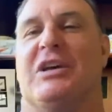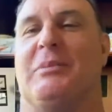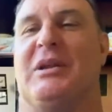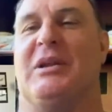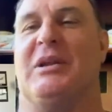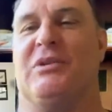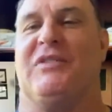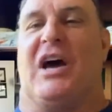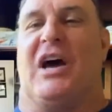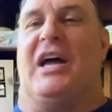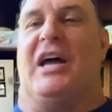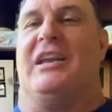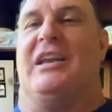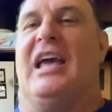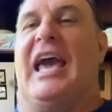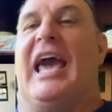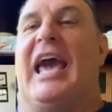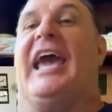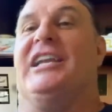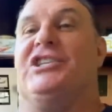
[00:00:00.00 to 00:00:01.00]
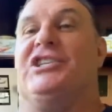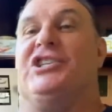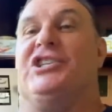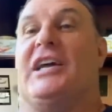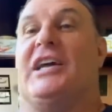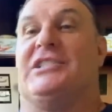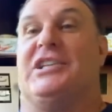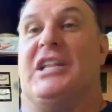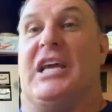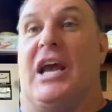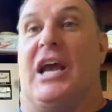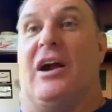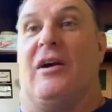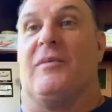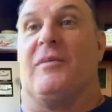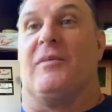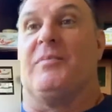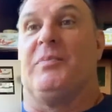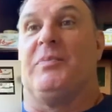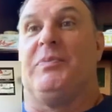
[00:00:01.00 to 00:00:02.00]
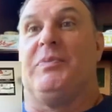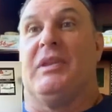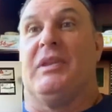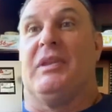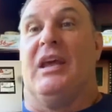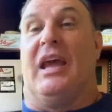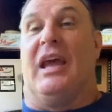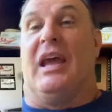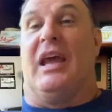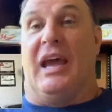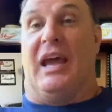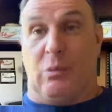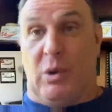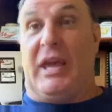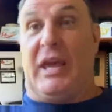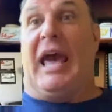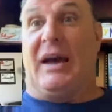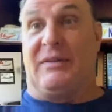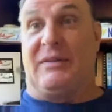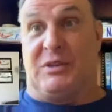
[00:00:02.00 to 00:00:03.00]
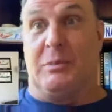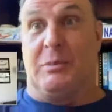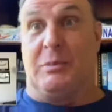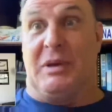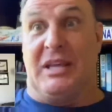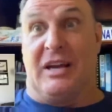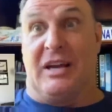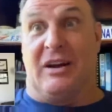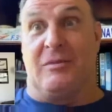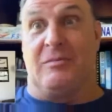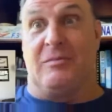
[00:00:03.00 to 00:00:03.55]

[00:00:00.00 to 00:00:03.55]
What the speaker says: I mean, we've got 8 jets in the air, and we have to be there.